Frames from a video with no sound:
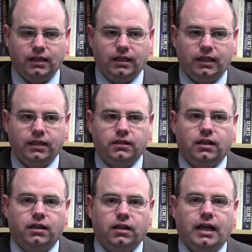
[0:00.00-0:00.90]
And
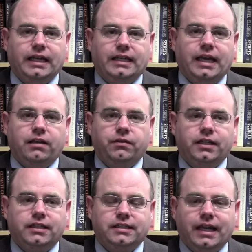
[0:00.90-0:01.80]
I gave
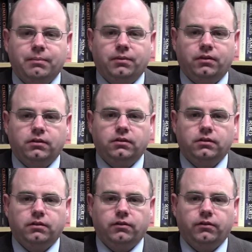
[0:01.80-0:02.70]
an example
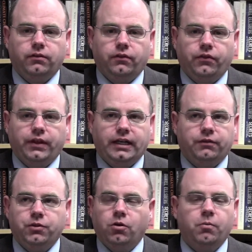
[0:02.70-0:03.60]
that
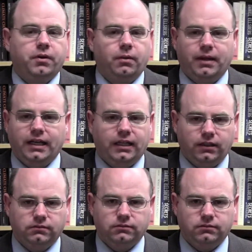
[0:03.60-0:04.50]
if you open up
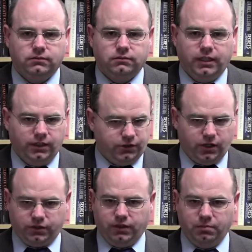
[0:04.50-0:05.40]
any
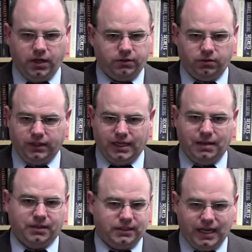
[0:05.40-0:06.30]
introductory
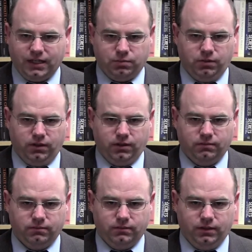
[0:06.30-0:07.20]
microeconomics textbook,
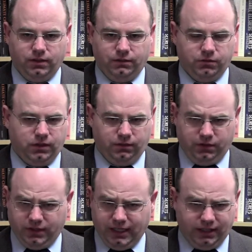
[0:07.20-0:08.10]
if, you, if
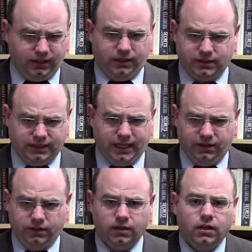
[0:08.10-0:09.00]
you're taking a, a
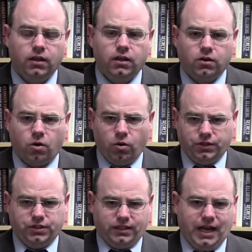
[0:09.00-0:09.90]
standard
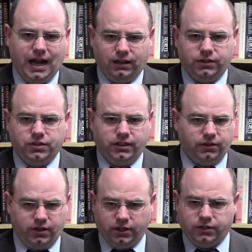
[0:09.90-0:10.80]
course in college, the
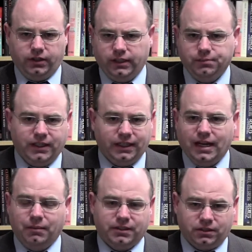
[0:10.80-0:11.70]
introductory
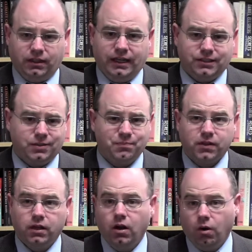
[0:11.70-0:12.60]
economics class,
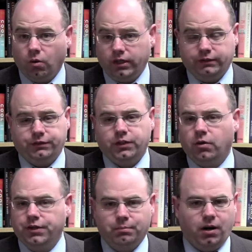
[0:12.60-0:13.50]
or even if you
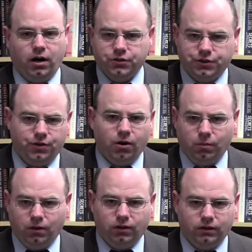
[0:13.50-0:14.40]
go into Barnes and
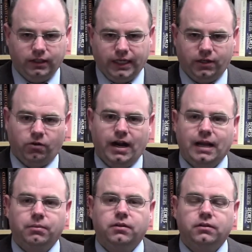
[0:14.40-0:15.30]
Noble and
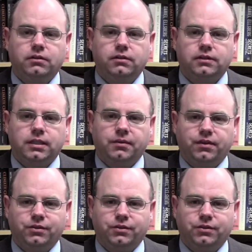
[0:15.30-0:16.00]
grab some of